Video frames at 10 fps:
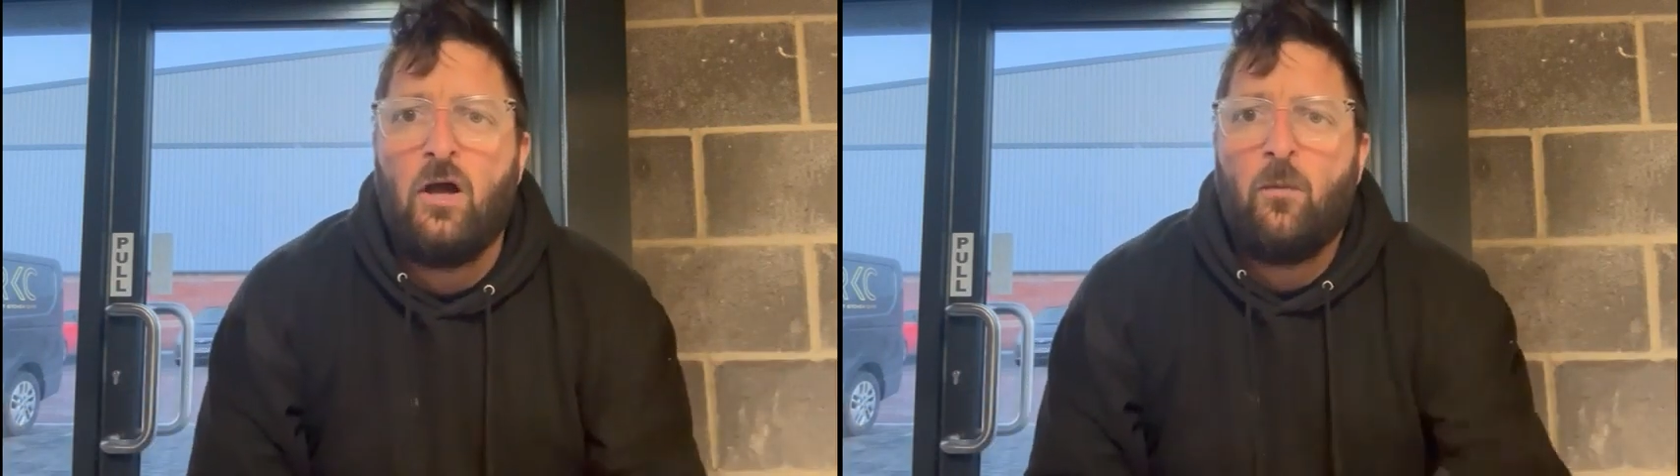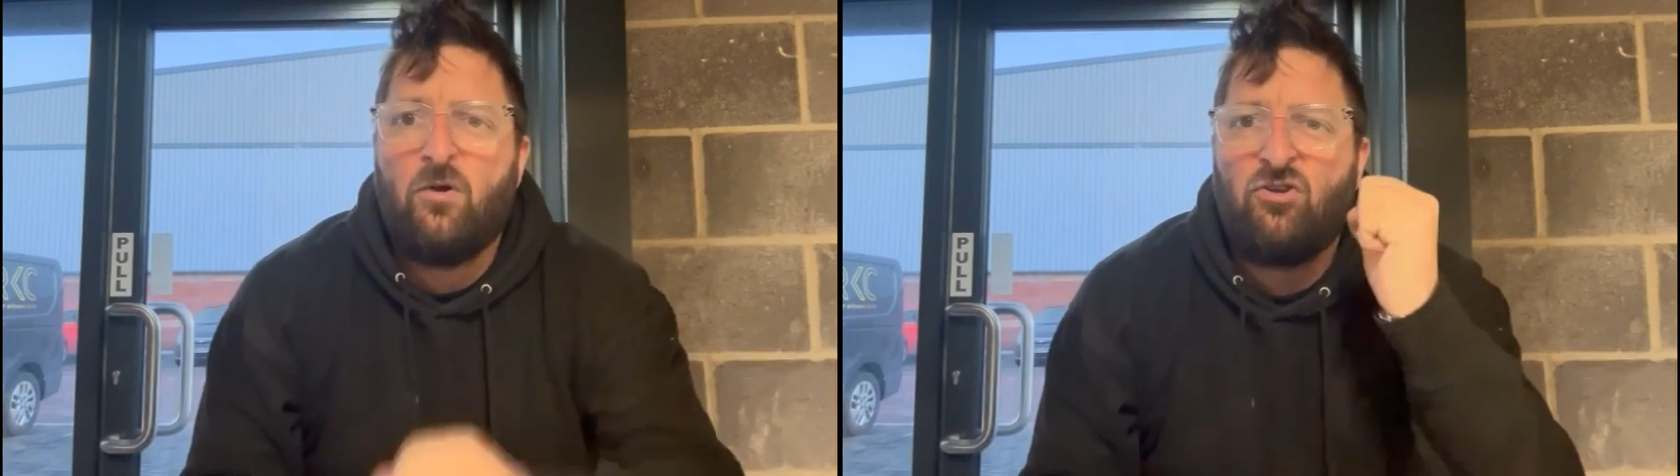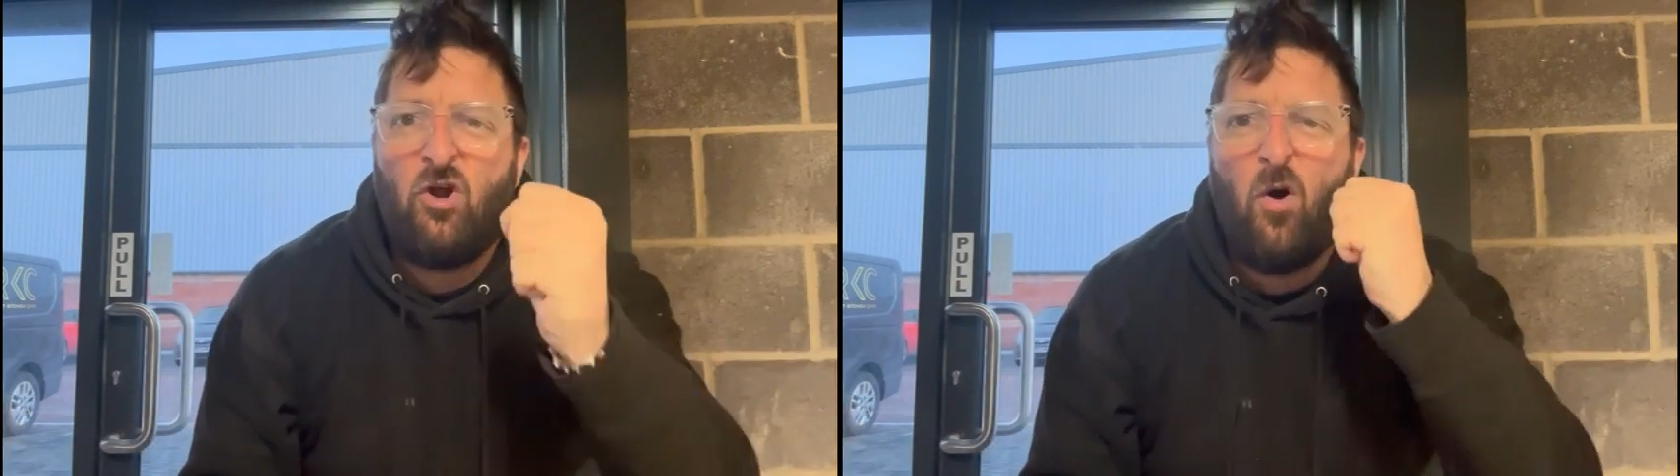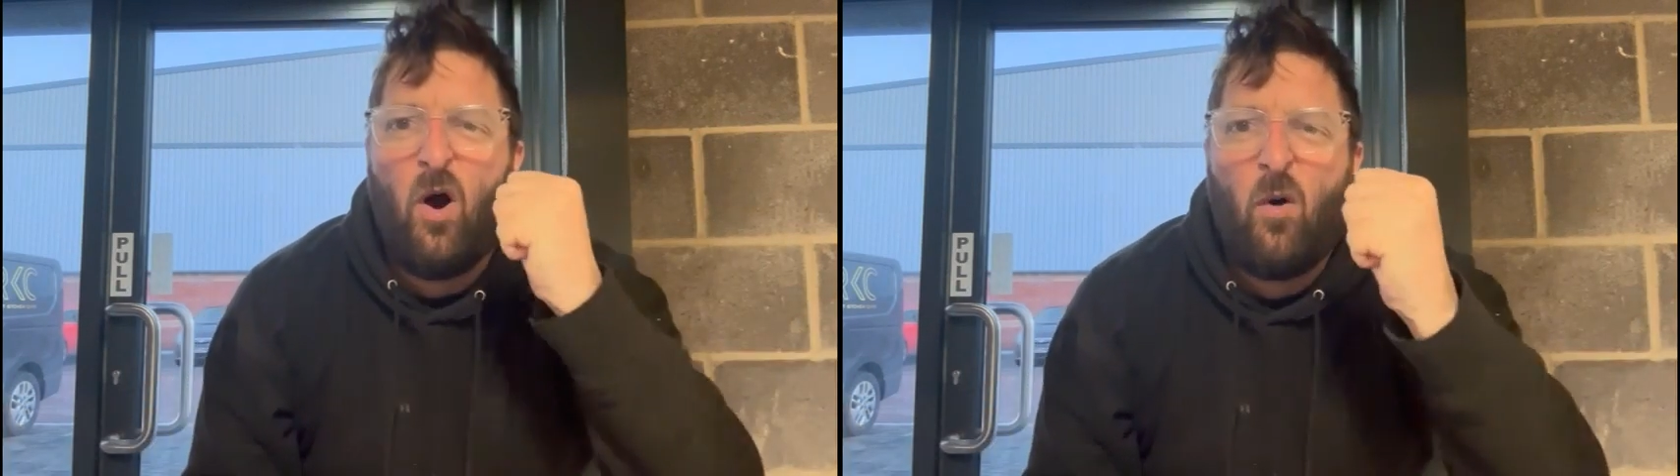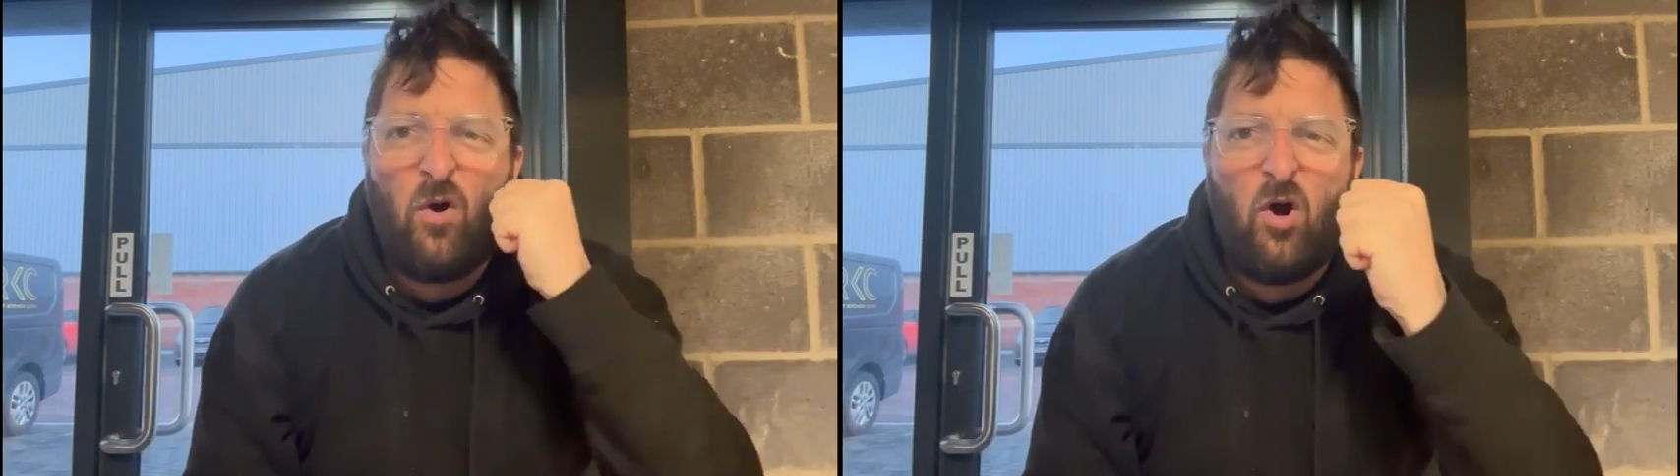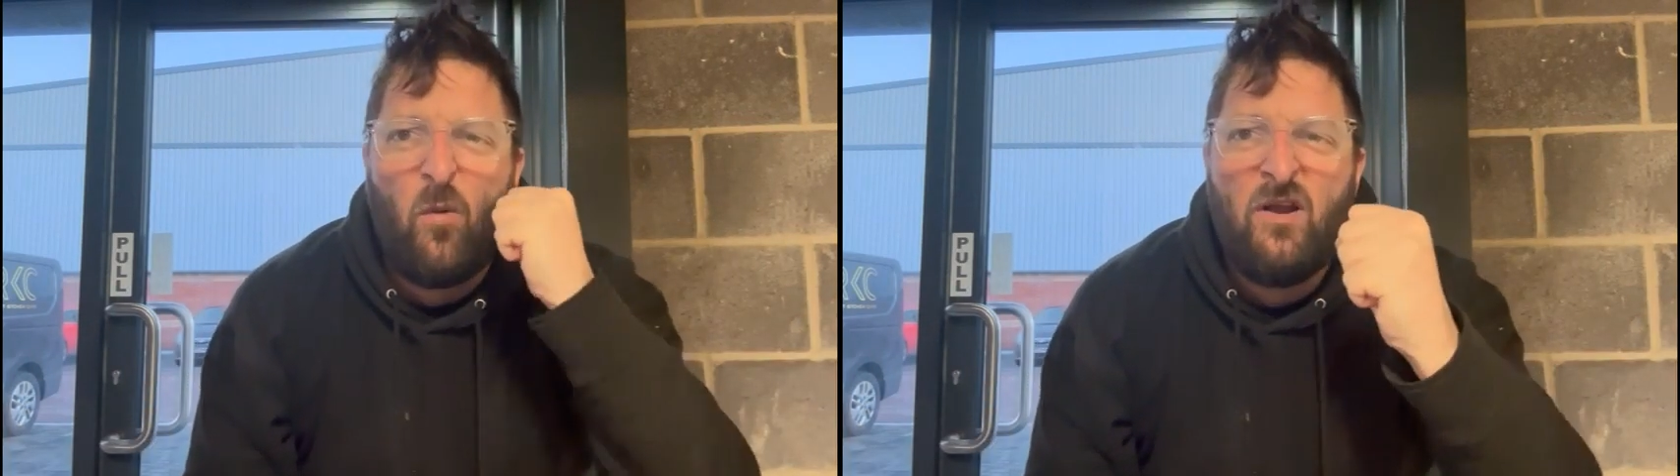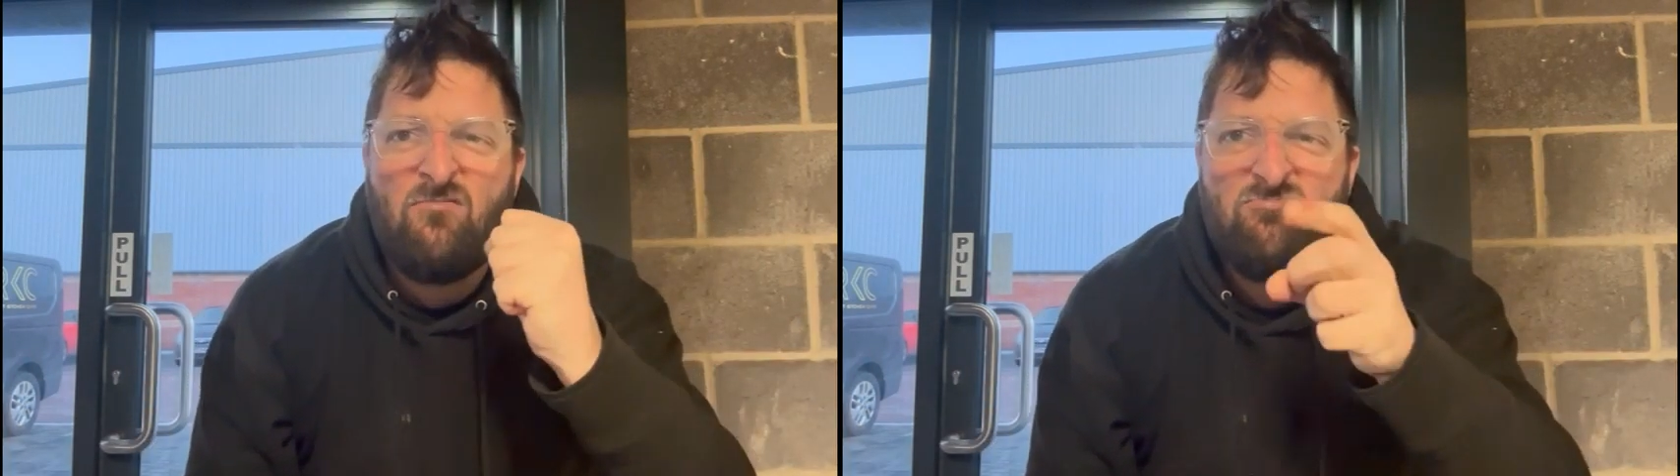but you know what? We're coming.